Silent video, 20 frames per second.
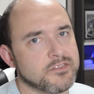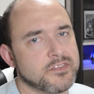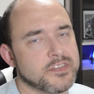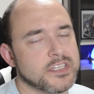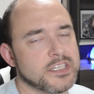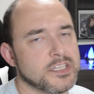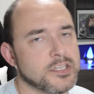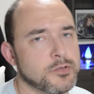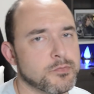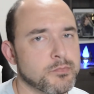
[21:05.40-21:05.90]

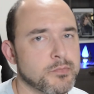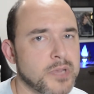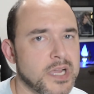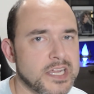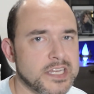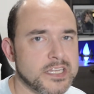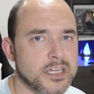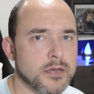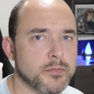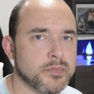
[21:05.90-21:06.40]
fit and you
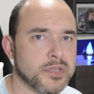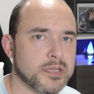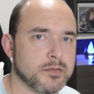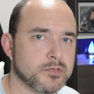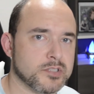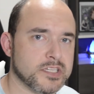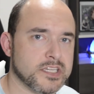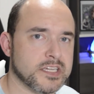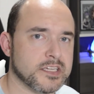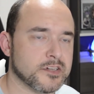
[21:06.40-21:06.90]
might not be
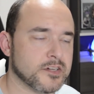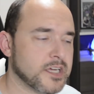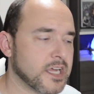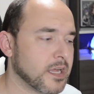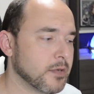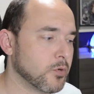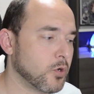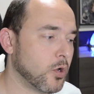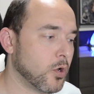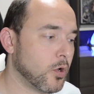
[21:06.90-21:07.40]
able to get your
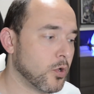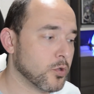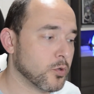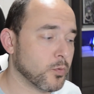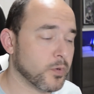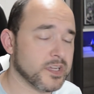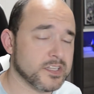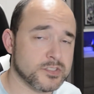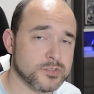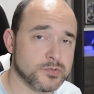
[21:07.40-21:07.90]
cable all the
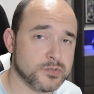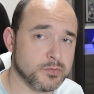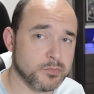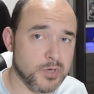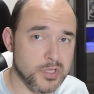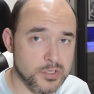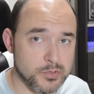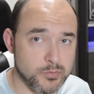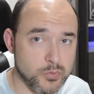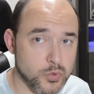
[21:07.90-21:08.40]
way to the
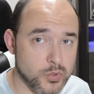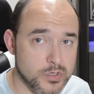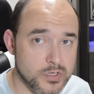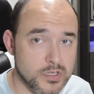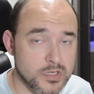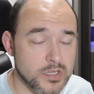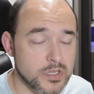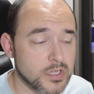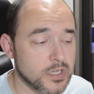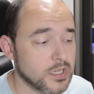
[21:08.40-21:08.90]
motherboard
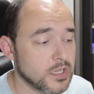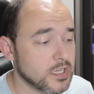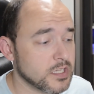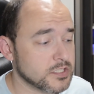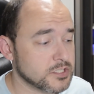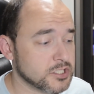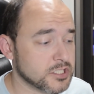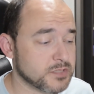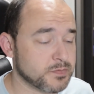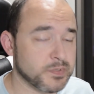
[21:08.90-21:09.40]

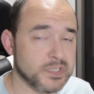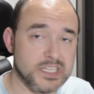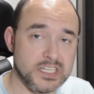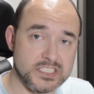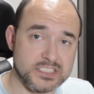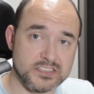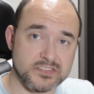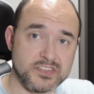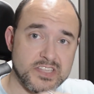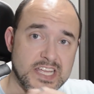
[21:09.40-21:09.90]
just
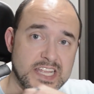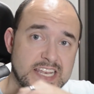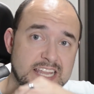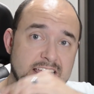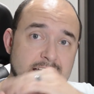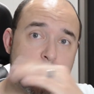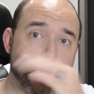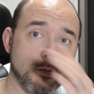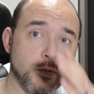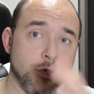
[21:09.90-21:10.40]
because of that
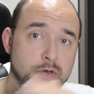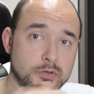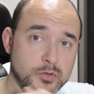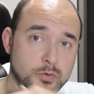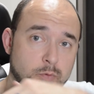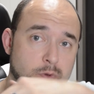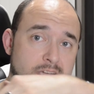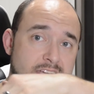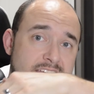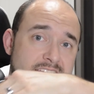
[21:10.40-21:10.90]
elbow, the
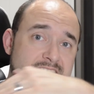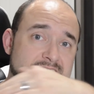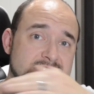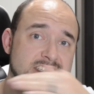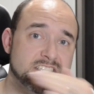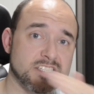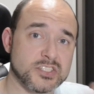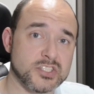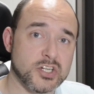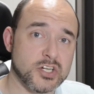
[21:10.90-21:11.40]
way it has
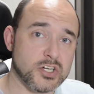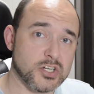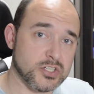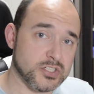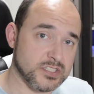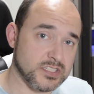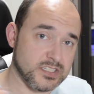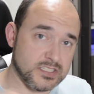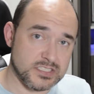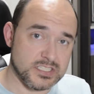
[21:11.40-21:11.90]
to turn
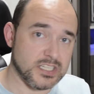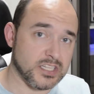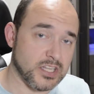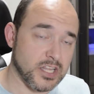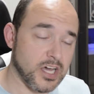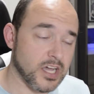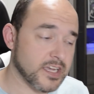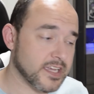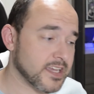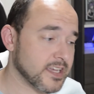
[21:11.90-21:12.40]
to
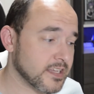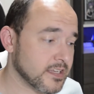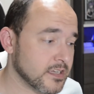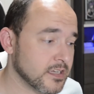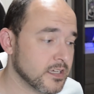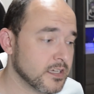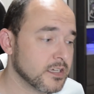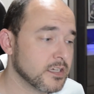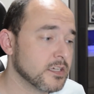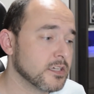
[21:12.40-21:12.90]
lock in.
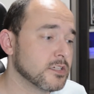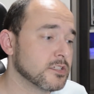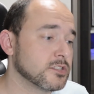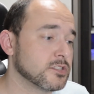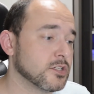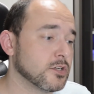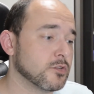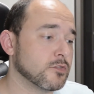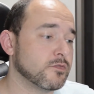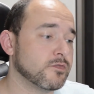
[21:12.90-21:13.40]

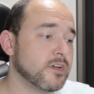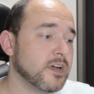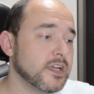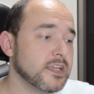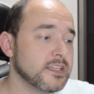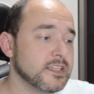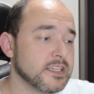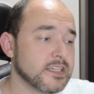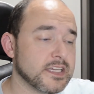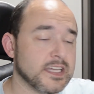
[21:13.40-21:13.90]
So
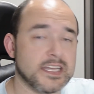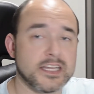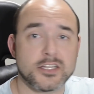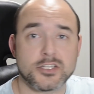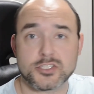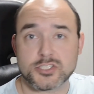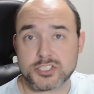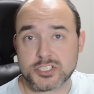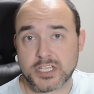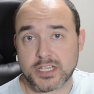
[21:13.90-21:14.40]
finding
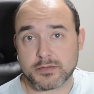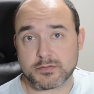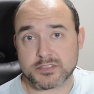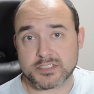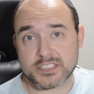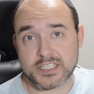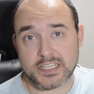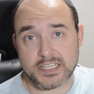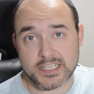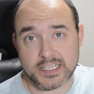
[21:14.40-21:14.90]
L-shaped
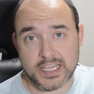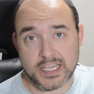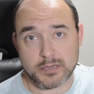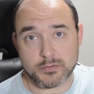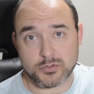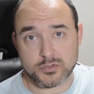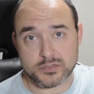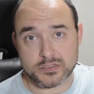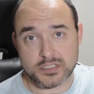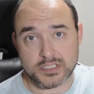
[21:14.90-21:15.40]
SATA
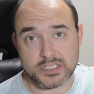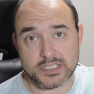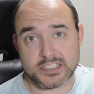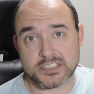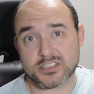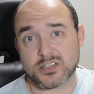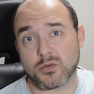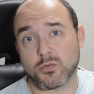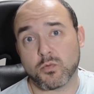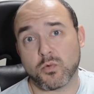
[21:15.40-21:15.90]
cables, at
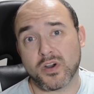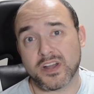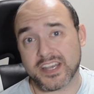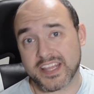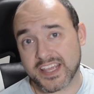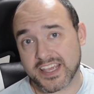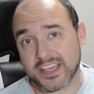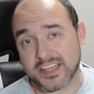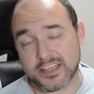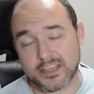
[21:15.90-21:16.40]
least on one
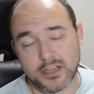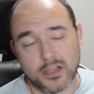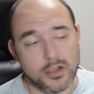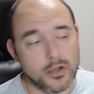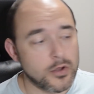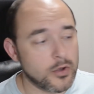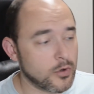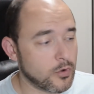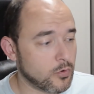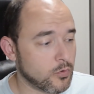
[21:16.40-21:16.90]
end,
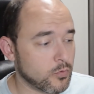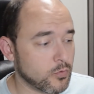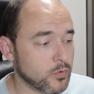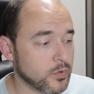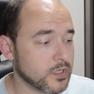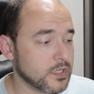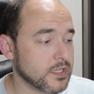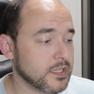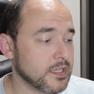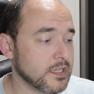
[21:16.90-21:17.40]

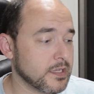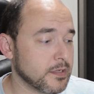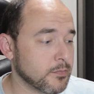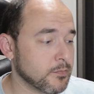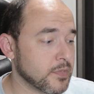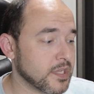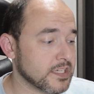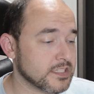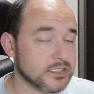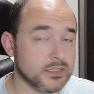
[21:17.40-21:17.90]
really
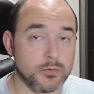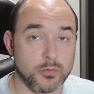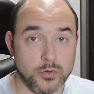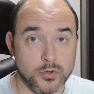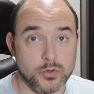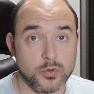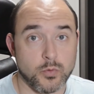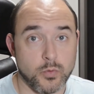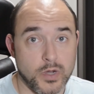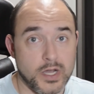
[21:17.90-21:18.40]
makes it
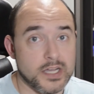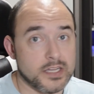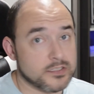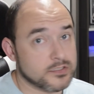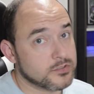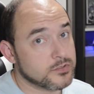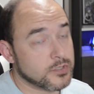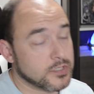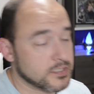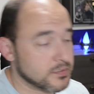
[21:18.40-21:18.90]
worthwhile,
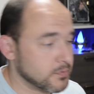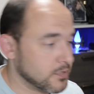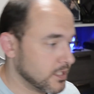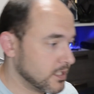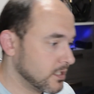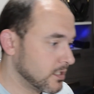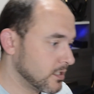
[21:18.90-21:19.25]
trust me.